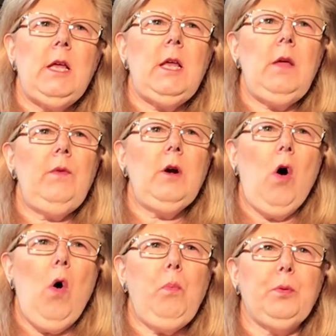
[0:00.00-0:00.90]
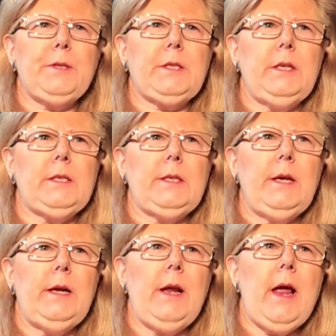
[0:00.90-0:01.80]
even hopelessness
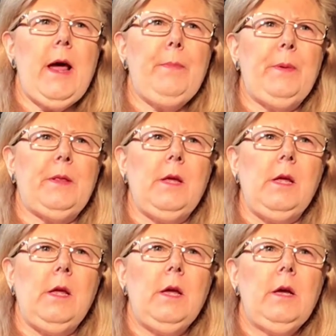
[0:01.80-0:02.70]
and apathy.